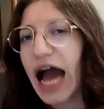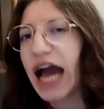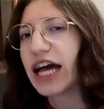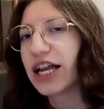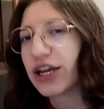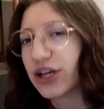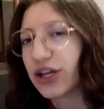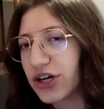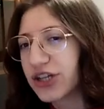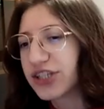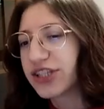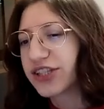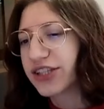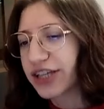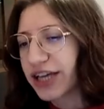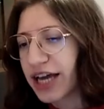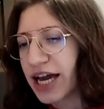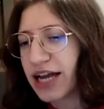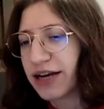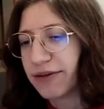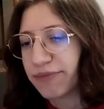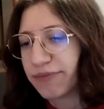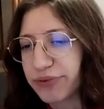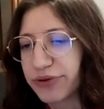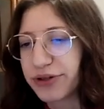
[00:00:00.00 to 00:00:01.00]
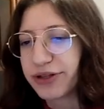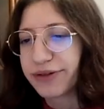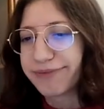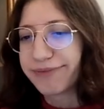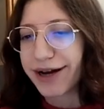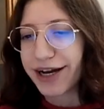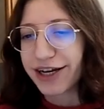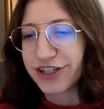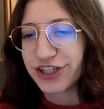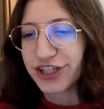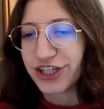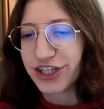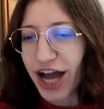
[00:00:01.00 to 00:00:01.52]
I lost again, pretty
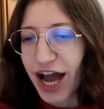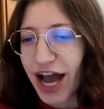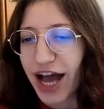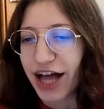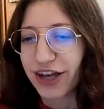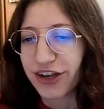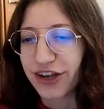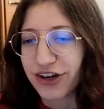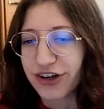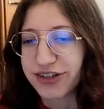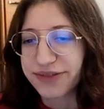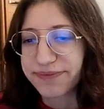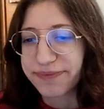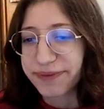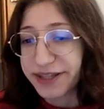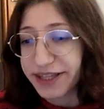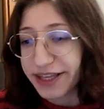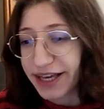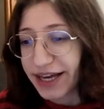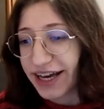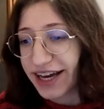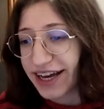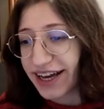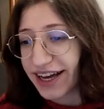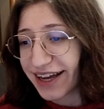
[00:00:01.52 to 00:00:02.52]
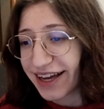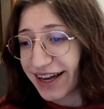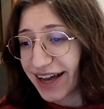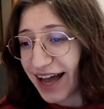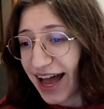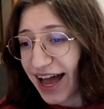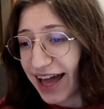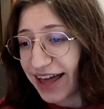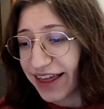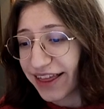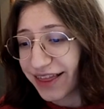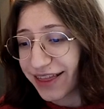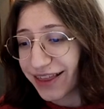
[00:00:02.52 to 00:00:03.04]
much. I lost, but
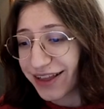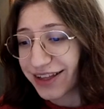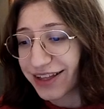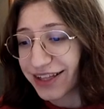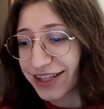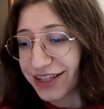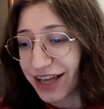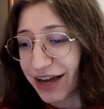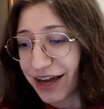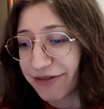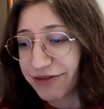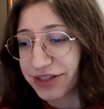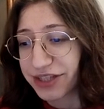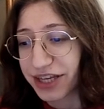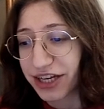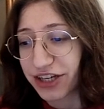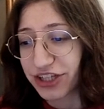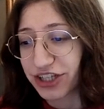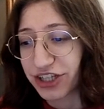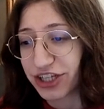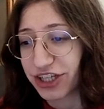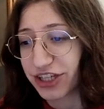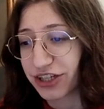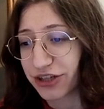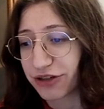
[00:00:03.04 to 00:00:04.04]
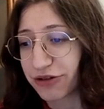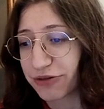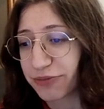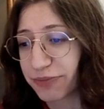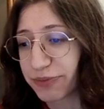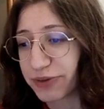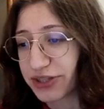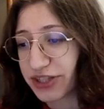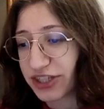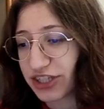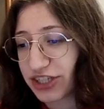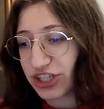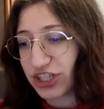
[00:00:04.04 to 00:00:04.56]
I think that I was actually in a
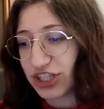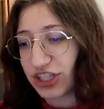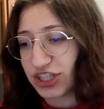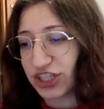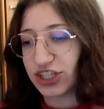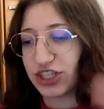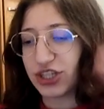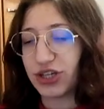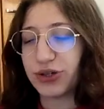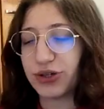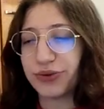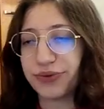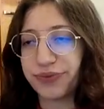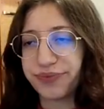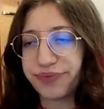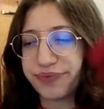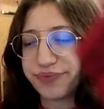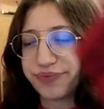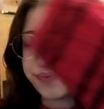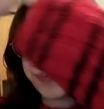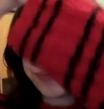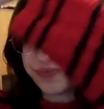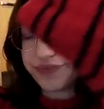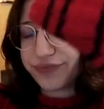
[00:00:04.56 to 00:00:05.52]
good position, so